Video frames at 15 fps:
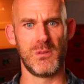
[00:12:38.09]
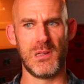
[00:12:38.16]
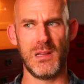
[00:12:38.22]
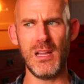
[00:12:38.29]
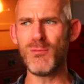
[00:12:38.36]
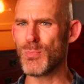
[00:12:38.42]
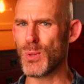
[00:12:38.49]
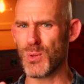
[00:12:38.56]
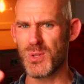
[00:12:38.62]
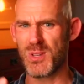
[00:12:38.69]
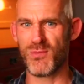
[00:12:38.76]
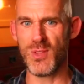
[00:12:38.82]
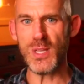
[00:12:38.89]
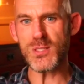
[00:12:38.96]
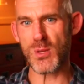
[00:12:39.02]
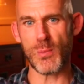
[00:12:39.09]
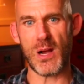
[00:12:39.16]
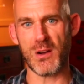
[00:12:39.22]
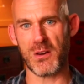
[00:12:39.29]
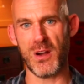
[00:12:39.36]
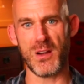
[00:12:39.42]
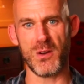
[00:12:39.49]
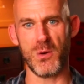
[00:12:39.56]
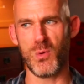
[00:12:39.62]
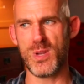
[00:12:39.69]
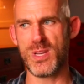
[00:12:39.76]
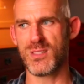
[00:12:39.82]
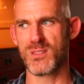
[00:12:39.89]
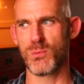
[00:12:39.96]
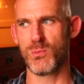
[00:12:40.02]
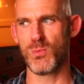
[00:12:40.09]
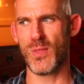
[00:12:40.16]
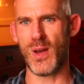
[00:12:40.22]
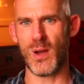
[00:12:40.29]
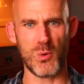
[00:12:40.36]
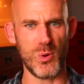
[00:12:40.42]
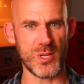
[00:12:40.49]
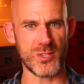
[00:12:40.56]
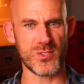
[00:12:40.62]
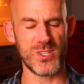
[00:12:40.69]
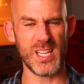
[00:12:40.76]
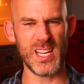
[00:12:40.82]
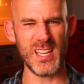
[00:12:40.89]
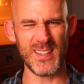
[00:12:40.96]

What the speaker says: I believe this about God always without questioning it.